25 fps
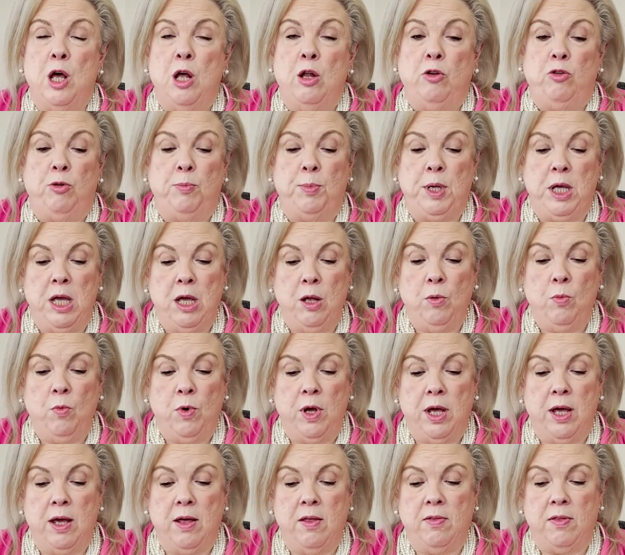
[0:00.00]
To begin
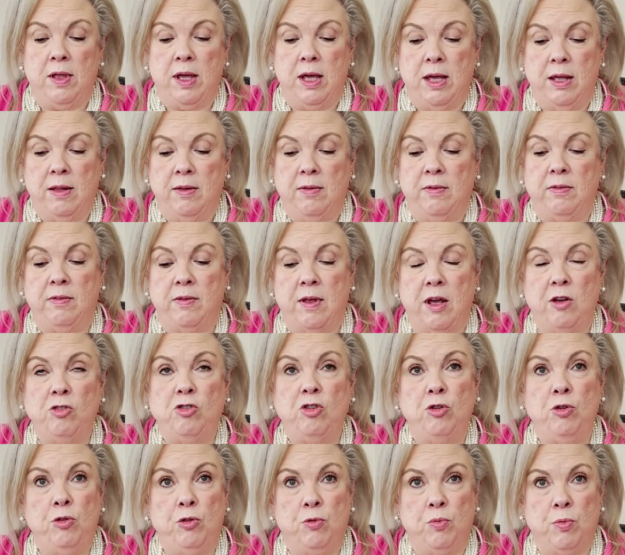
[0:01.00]
with, in
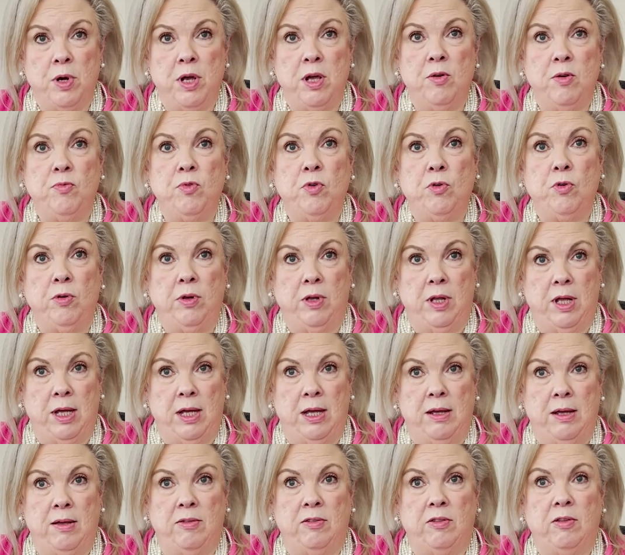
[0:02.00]
Section 3 of your
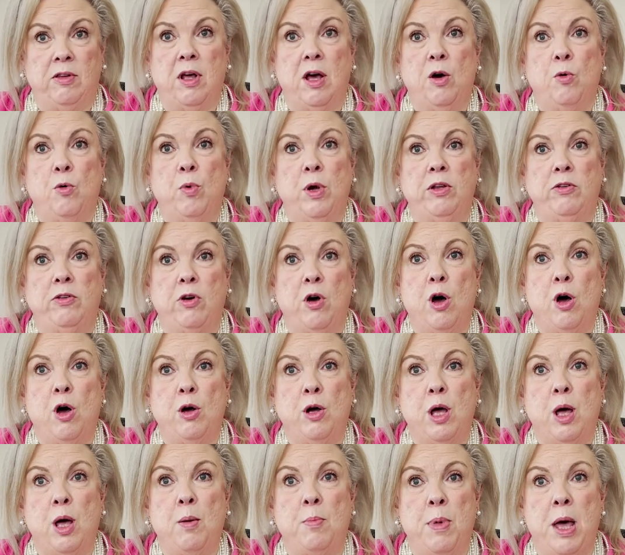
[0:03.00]
lease, we
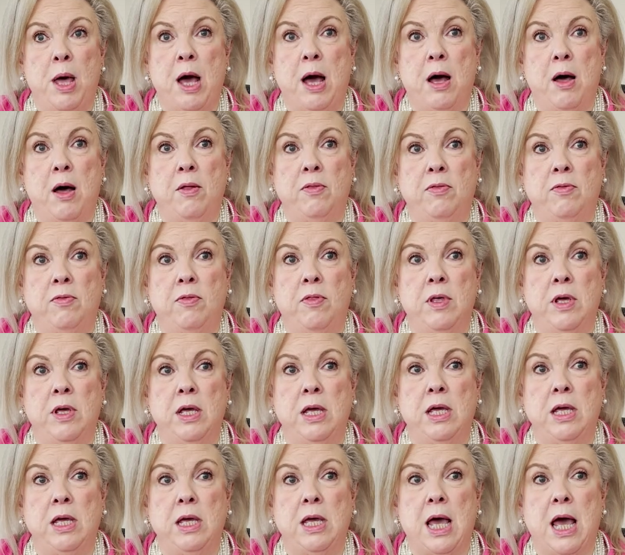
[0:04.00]
talk about
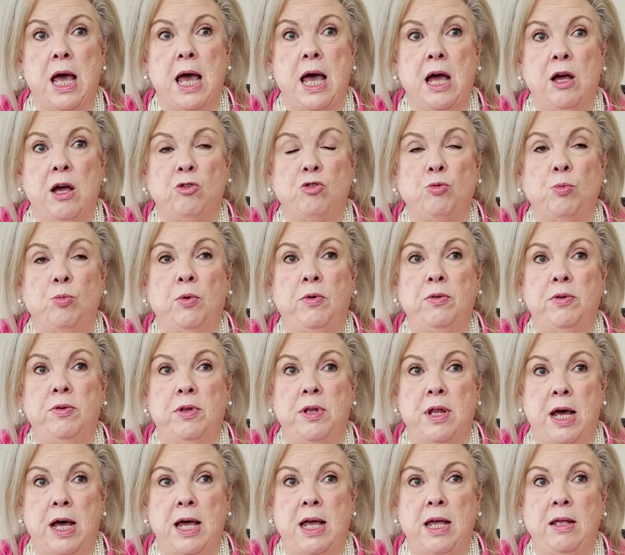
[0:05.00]
the actual
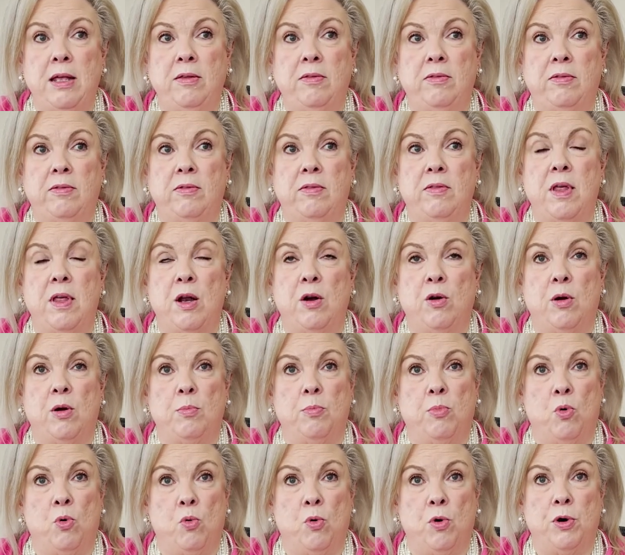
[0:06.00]
dates that are
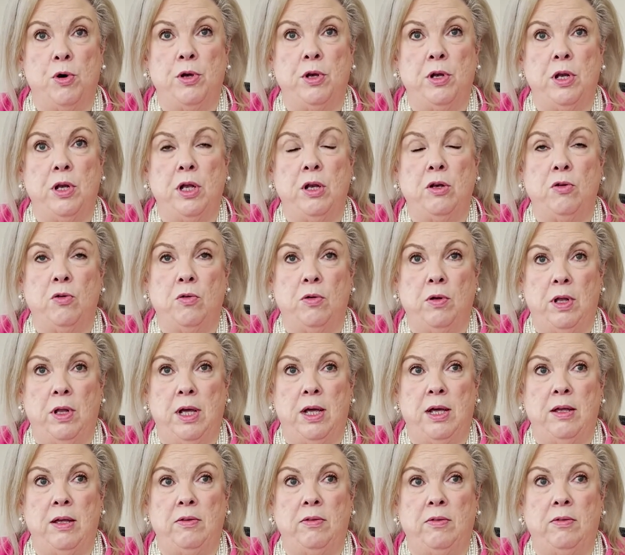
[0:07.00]
important in your
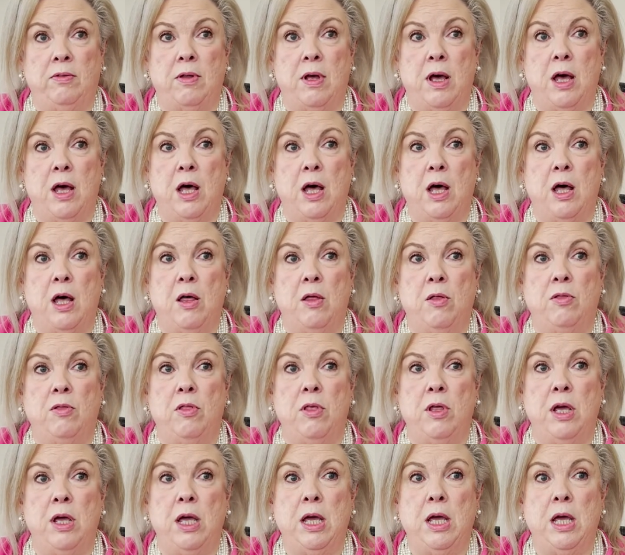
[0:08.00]
lease.
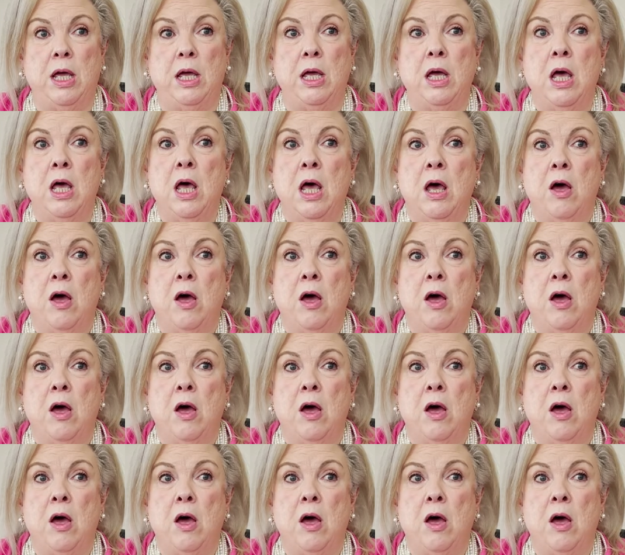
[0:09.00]
The